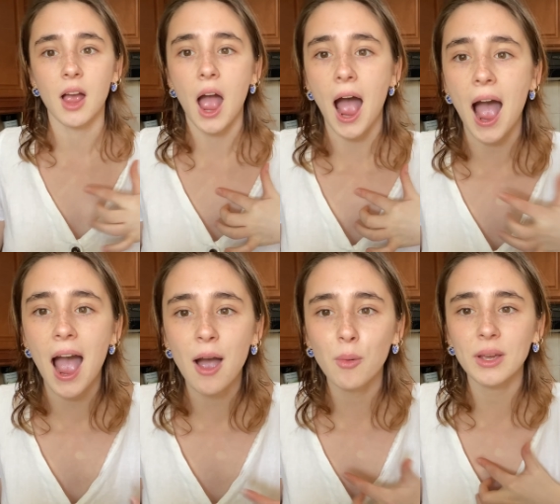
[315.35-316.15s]

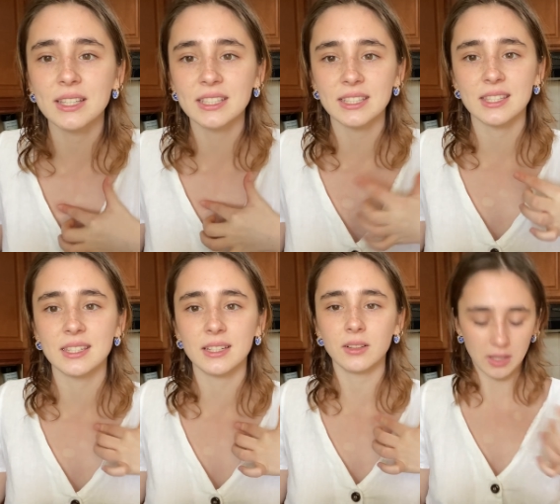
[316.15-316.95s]
How is it
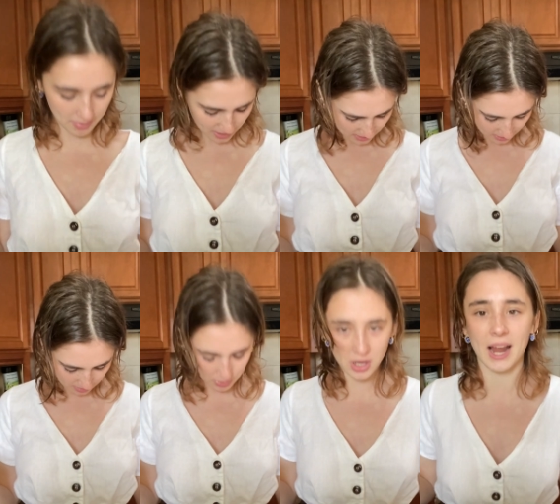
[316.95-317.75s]
still, am I
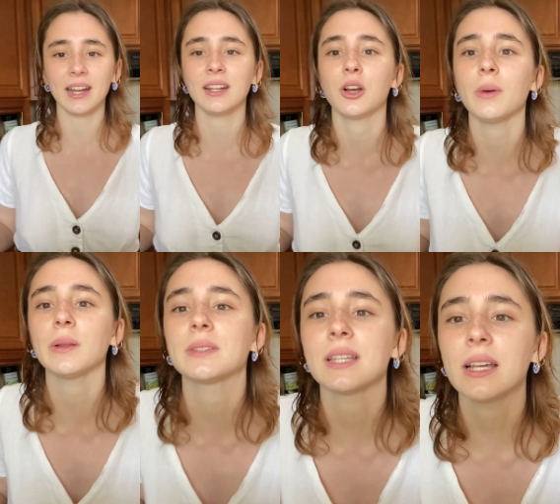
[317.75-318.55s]
sunburned? I didn't go
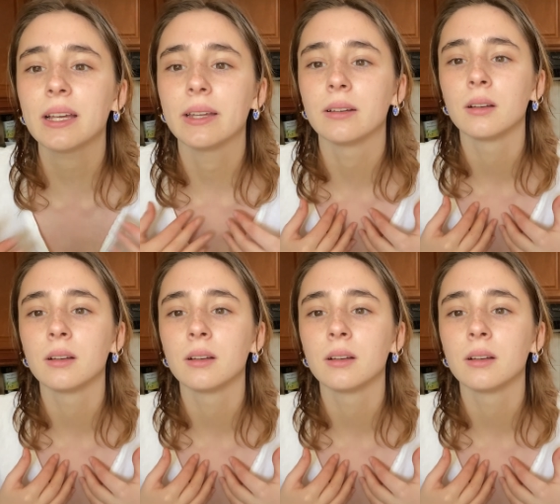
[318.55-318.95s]
outside.